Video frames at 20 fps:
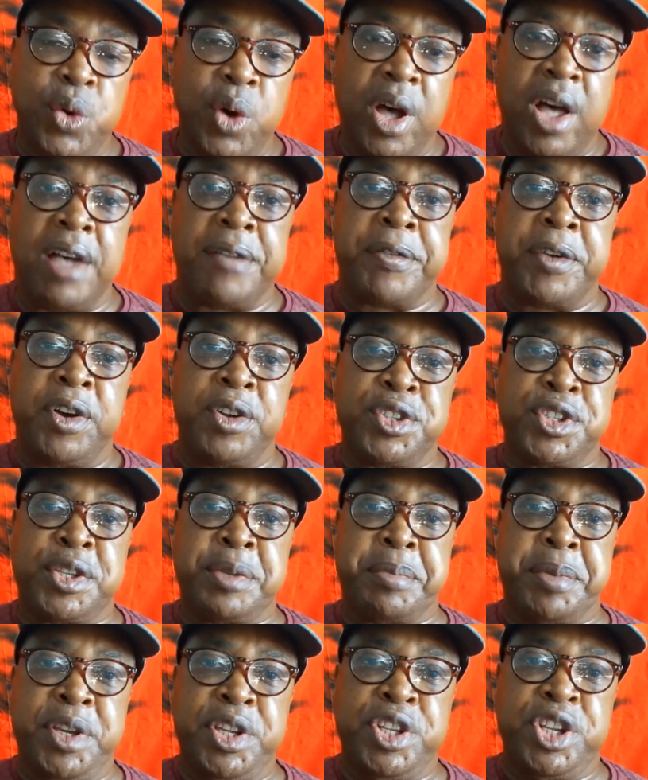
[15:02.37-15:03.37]
have got to
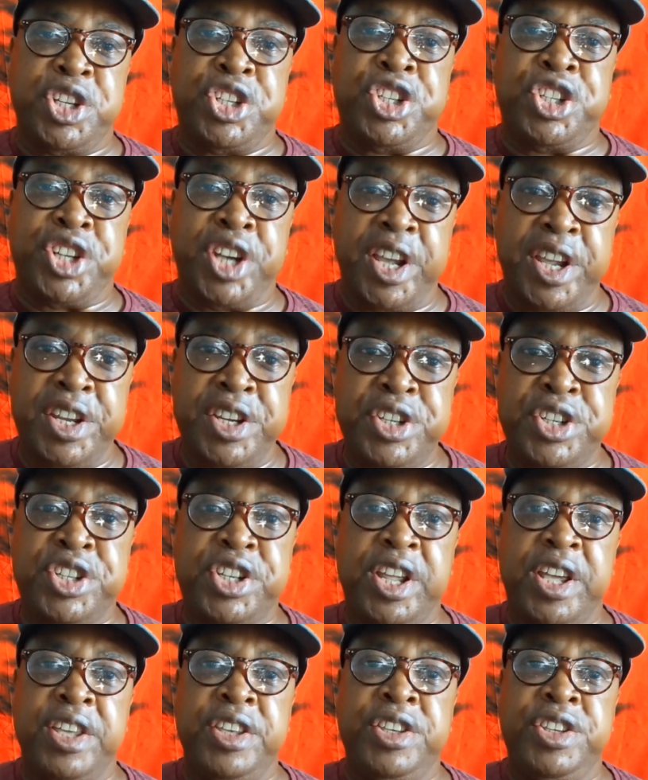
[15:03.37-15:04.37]
be the change
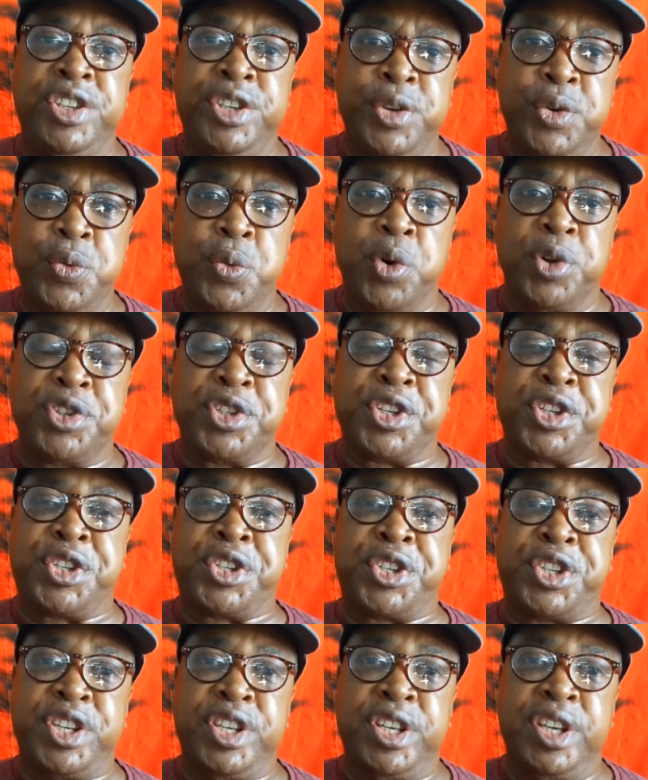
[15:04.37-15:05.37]
that you want to
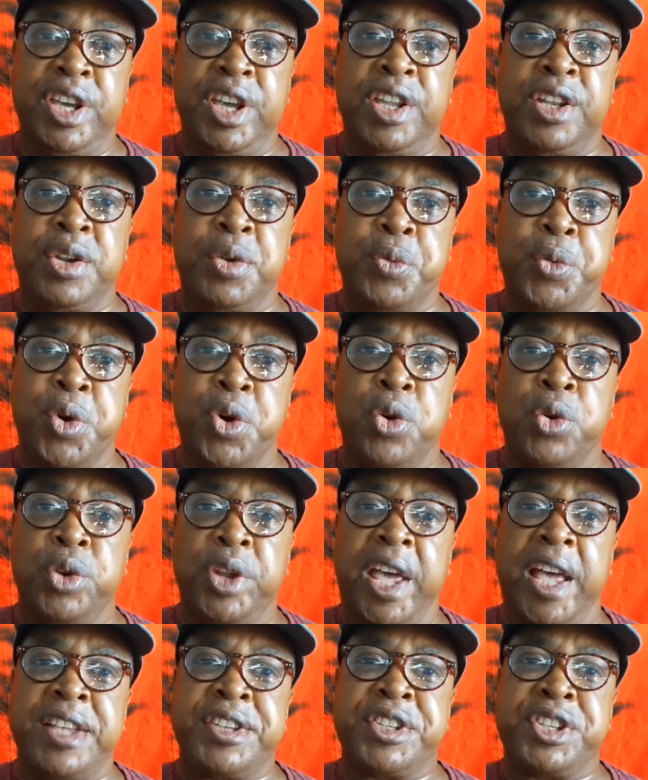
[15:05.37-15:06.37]
see in the world. It
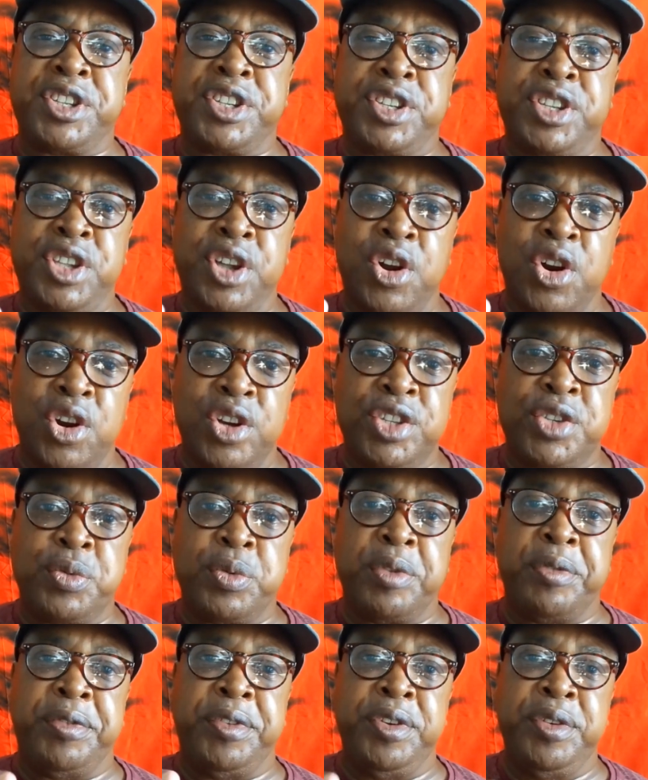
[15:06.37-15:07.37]
has to start
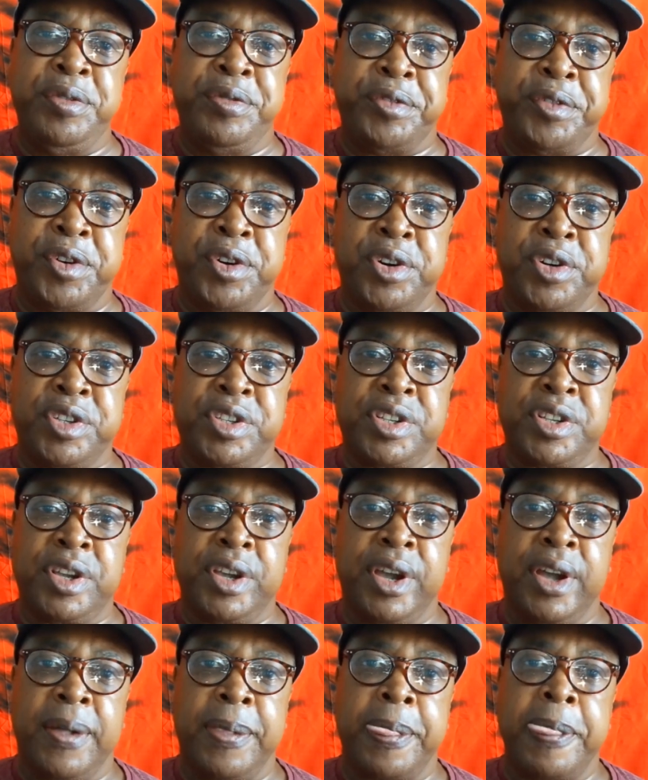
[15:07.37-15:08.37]
with you first,
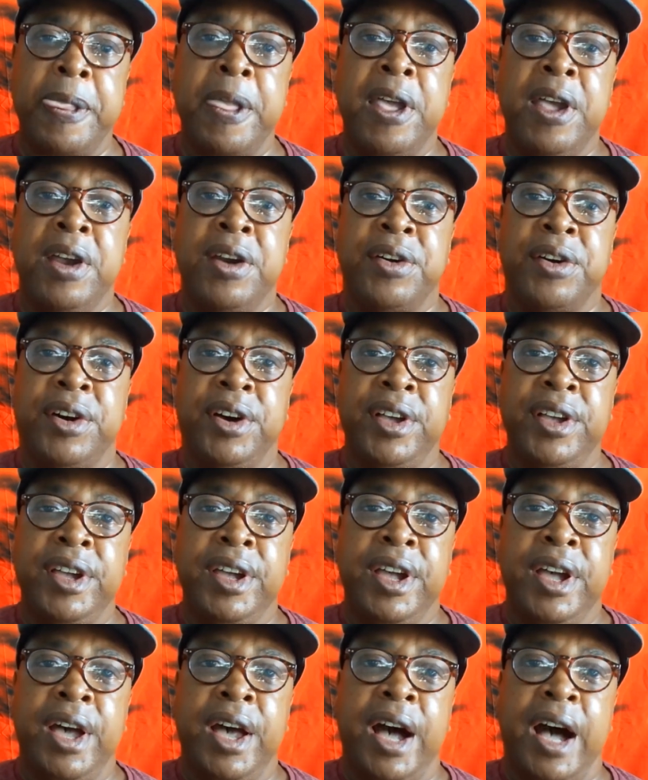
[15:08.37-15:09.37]
right?
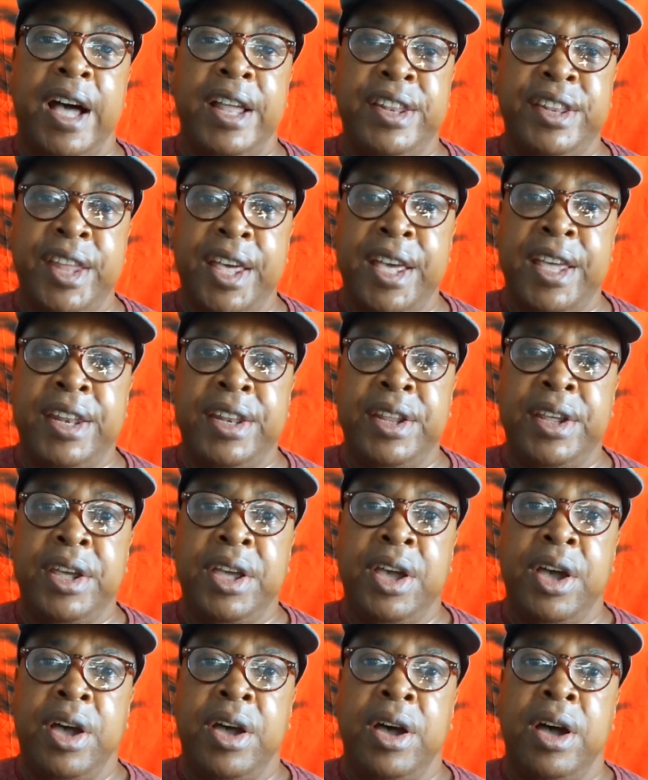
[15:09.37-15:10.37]
And then
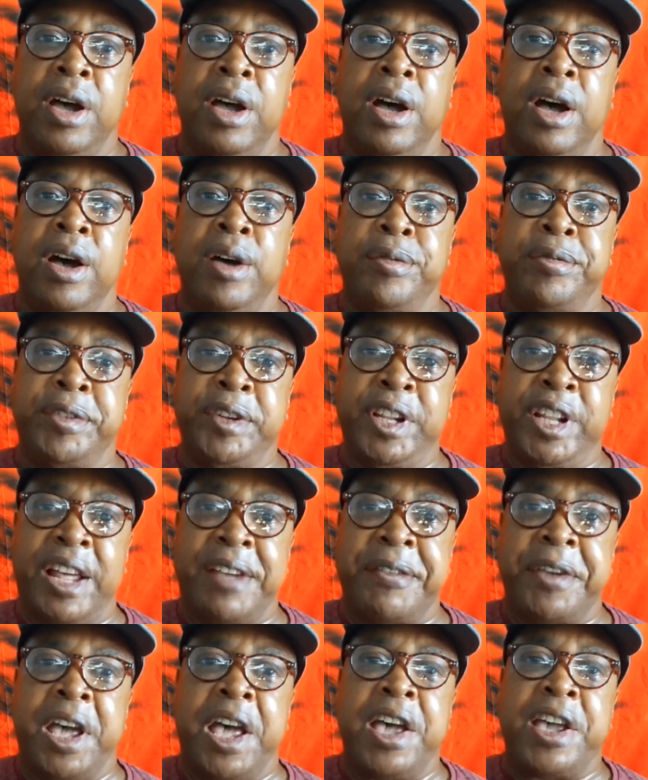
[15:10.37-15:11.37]
hopefully
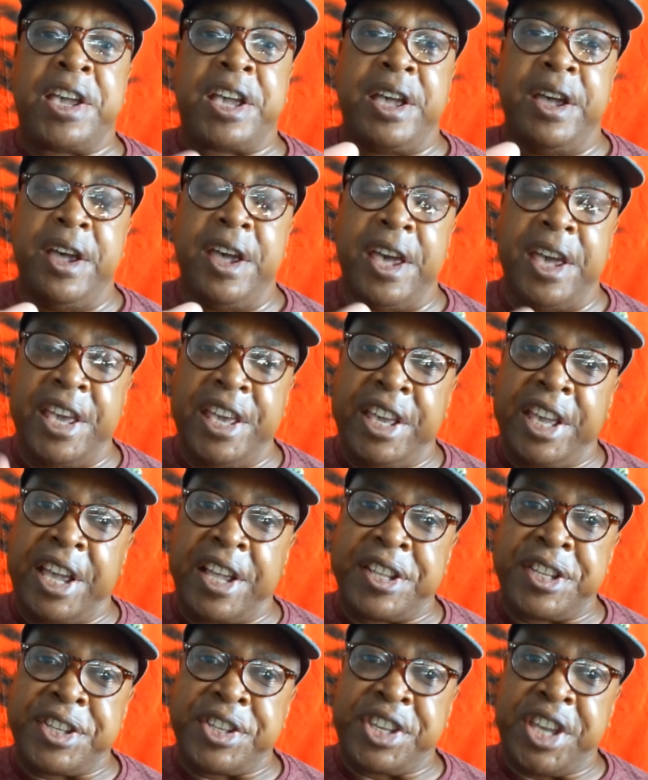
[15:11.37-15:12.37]
have a
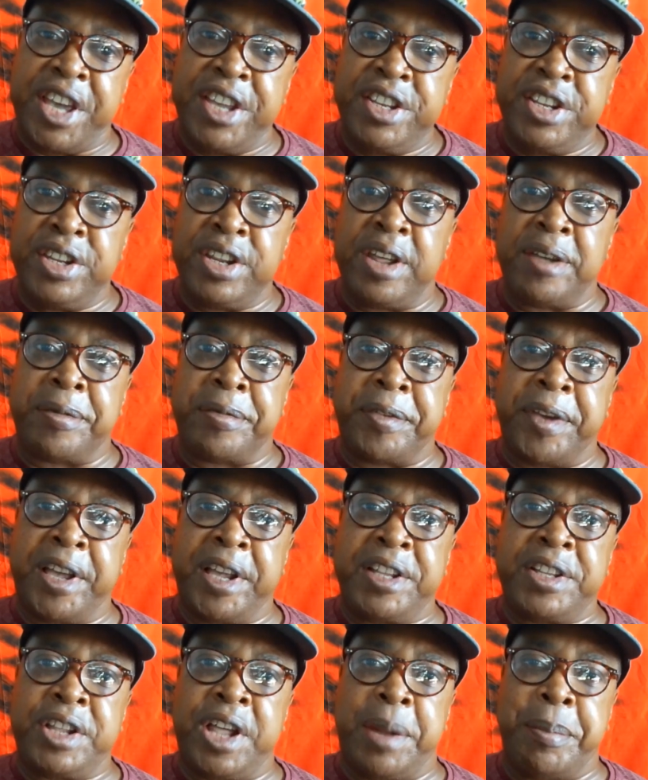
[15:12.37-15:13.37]
cascading
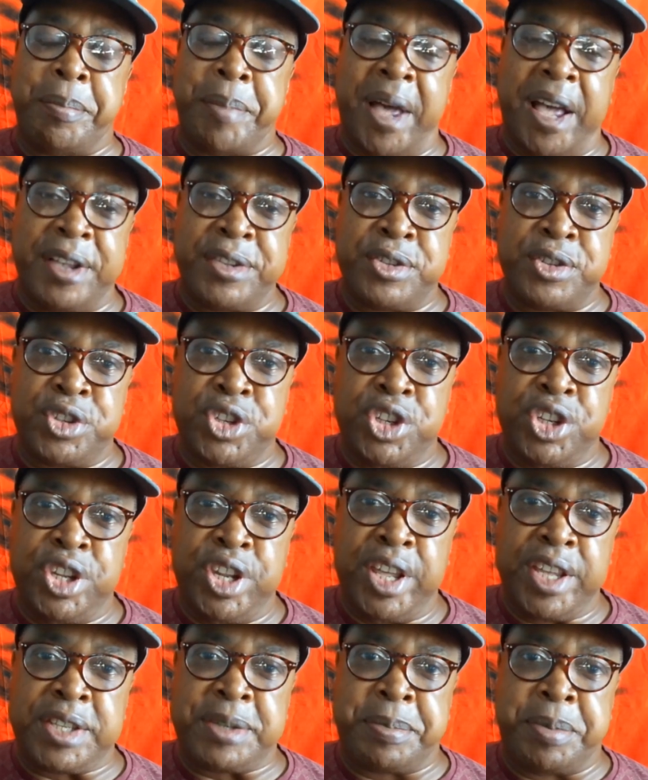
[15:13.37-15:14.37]
effect and pass on to the
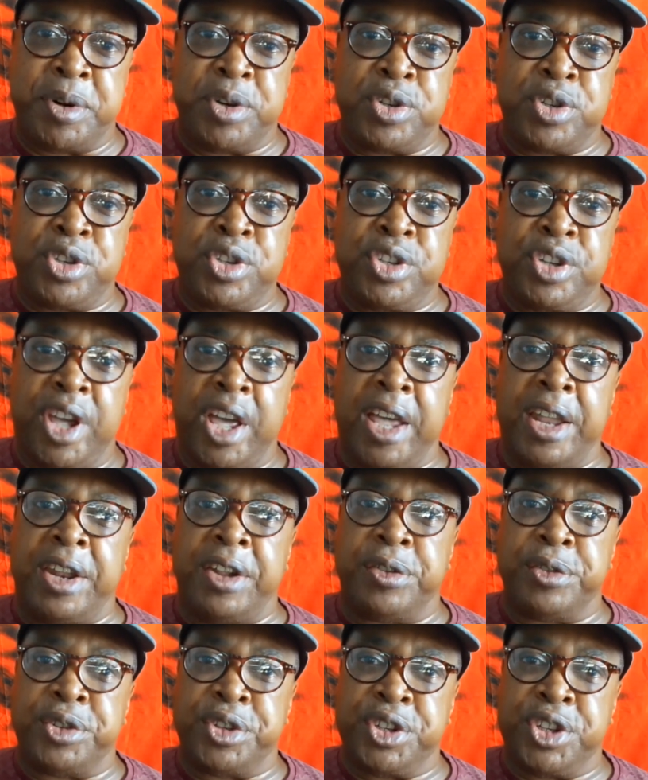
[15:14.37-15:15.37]
next person and
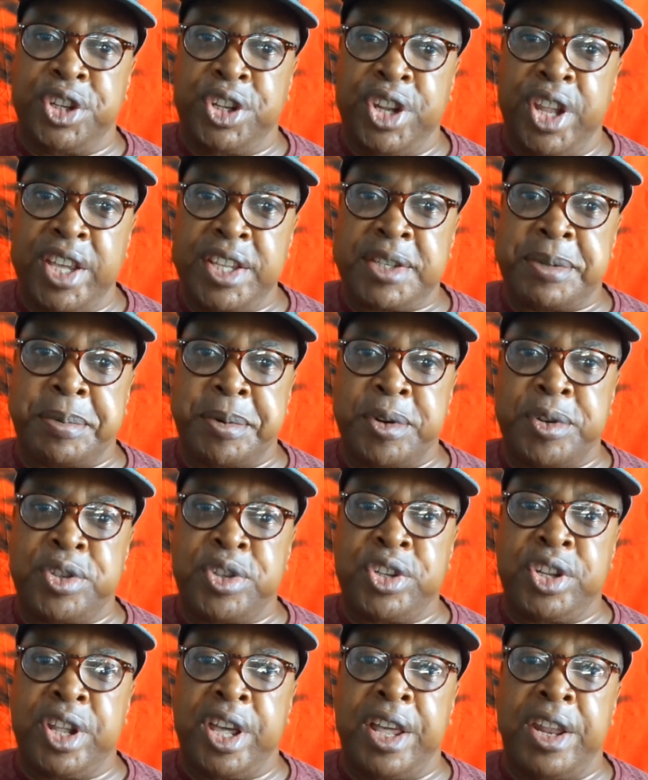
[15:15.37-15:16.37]
on to the next
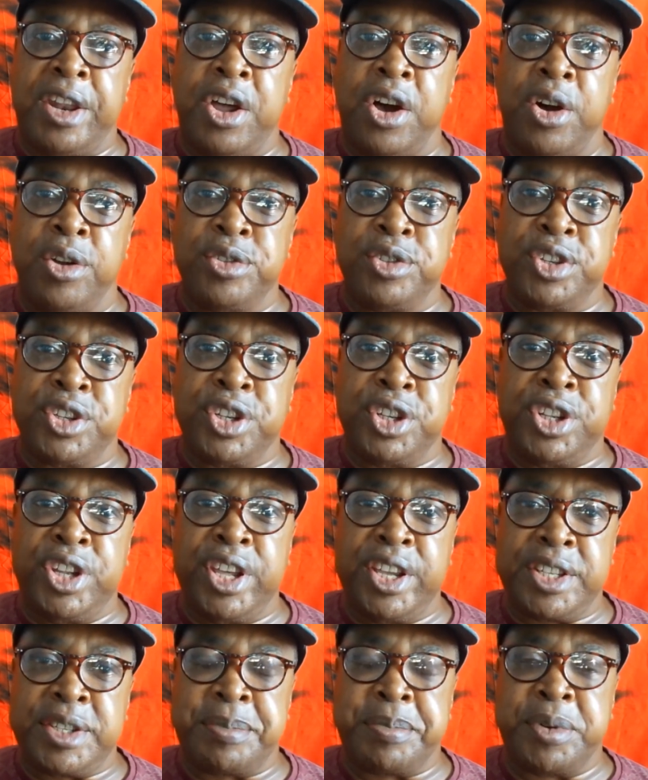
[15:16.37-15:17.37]
person and on to the
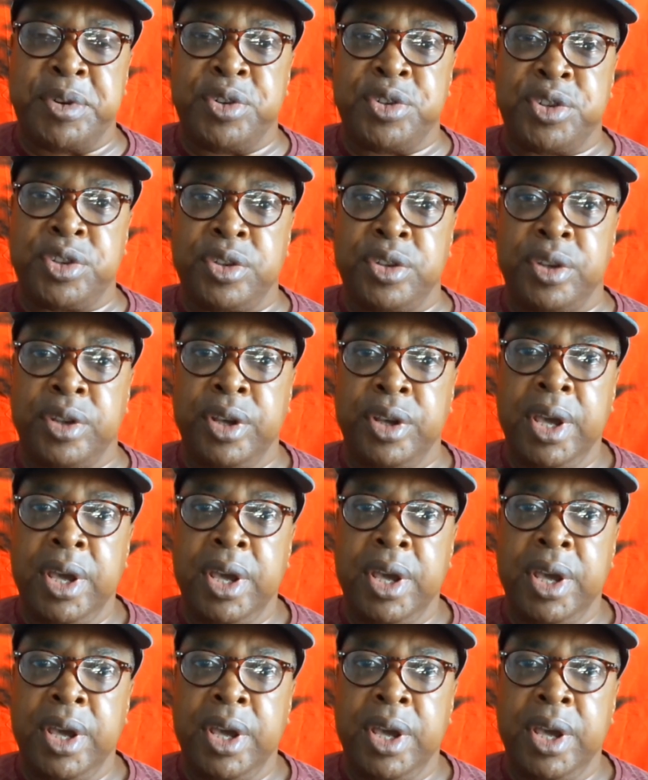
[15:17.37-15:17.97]
next person.